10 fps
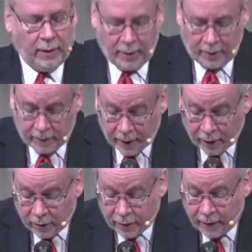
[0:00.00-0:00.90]
They
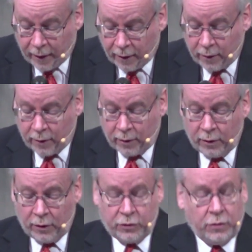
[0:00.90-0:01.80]
are there
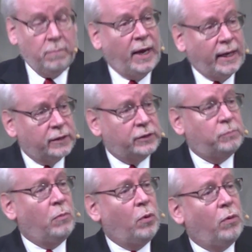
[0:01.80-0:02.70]
to make us
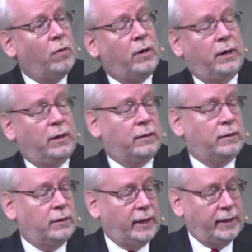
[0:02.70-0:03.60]
more
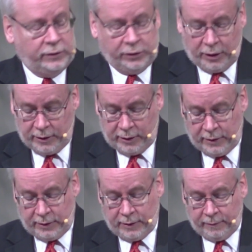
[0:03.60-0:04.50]
like Jesus.